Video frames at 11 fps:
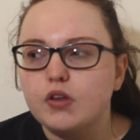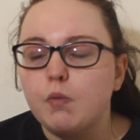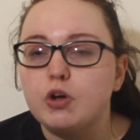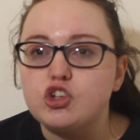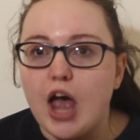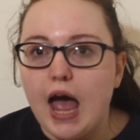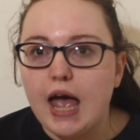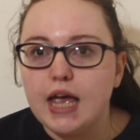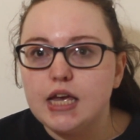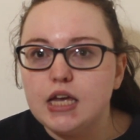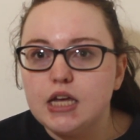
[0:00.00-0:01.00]
which
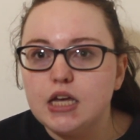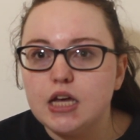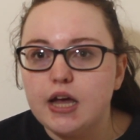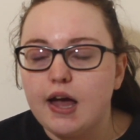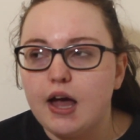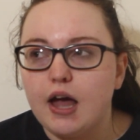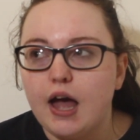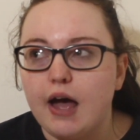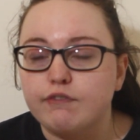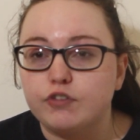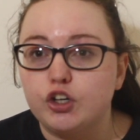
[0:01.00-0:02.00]
I
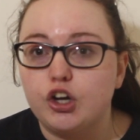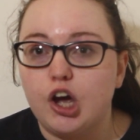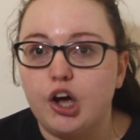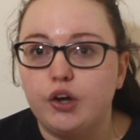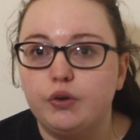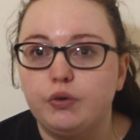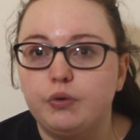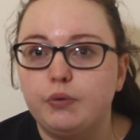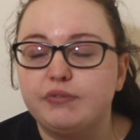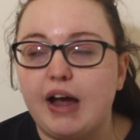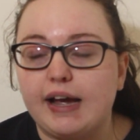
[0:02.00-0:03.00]
have
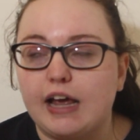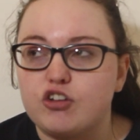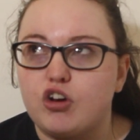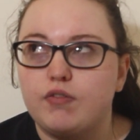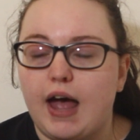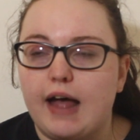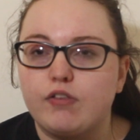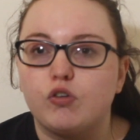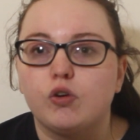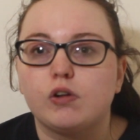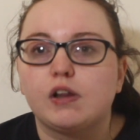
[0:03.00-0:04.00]
no recollection of at
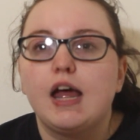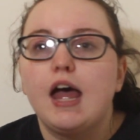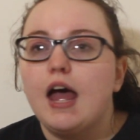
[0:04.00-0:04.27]
all.